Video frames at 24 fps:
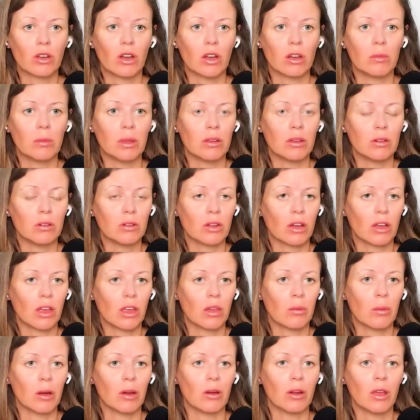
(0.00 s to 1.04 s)
economy. You're
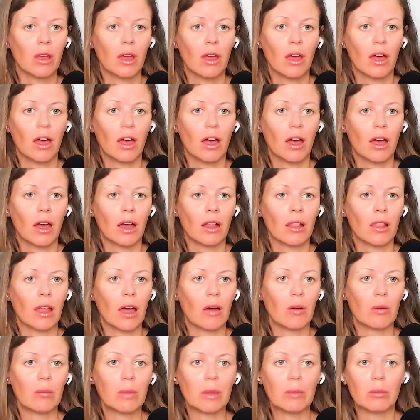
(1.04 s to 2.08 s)
talking about uh,
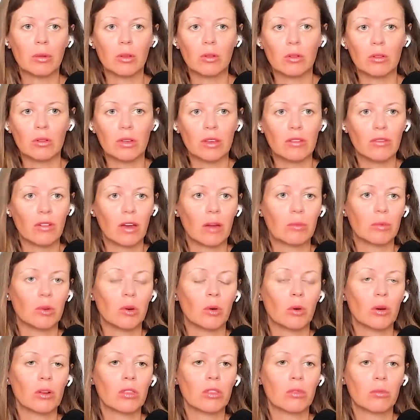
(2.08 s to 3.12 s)
allowing people who live up
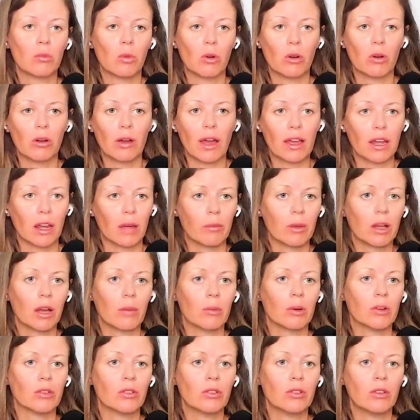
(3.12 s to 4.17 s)
north more
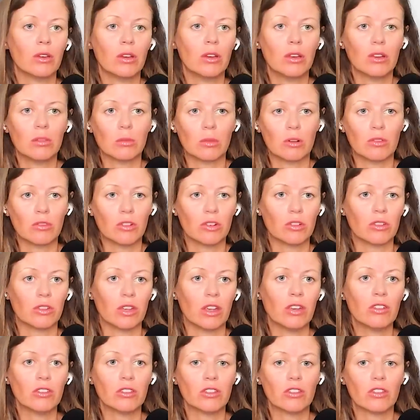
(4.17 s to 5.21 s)
economic opportunities, more First
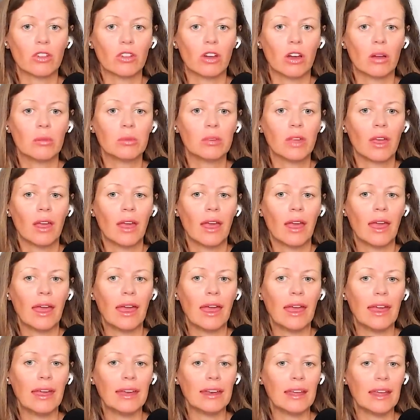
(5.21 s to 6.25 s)
Nations jobs.
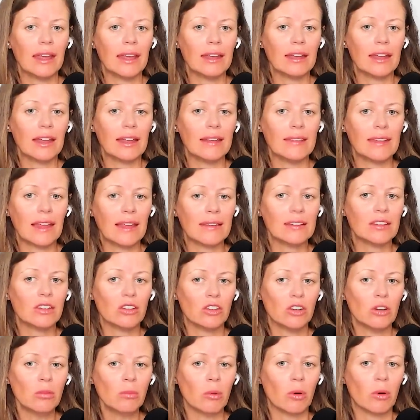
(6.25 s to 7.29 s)
And and and, and
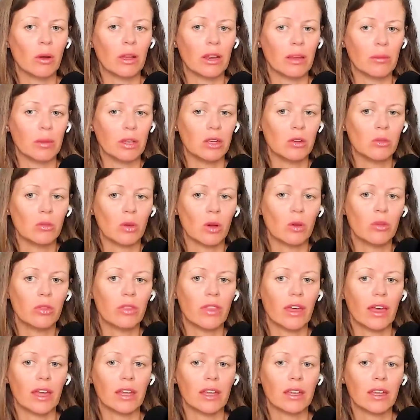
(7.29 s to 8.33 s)
to your point, I mean, you wrote
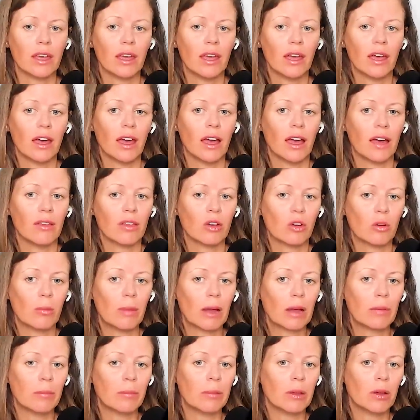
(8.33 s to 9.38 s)
that uh, the
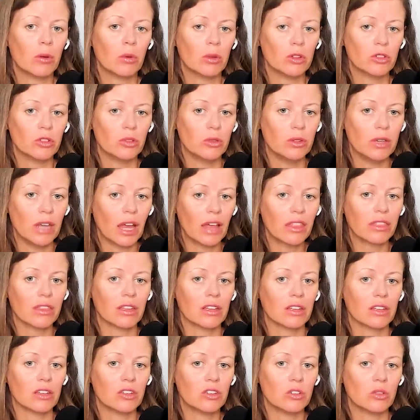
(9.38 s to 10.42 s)
Quebec bill will do
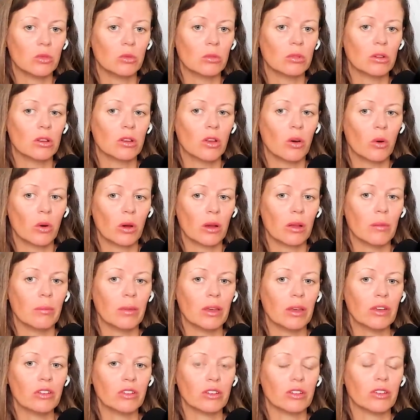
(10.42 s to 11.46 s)
nothing to lower
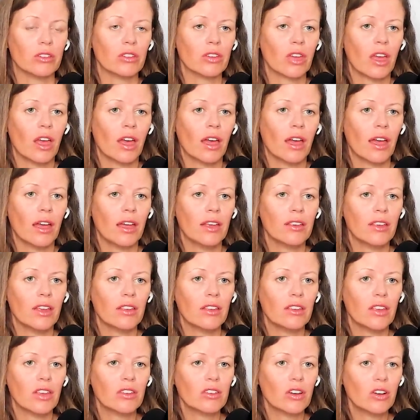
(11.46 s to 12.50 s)
emissions. It,
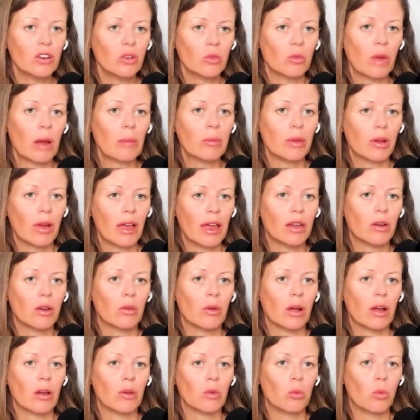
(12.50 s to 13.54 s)
it, it's hard to wrap your head
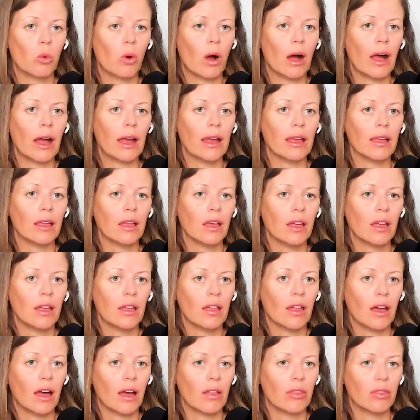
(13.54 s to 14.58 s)
around why
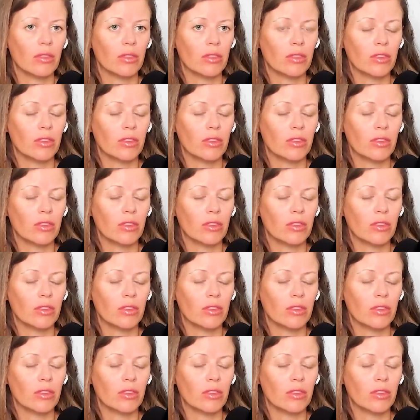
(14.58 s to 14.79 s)
uh,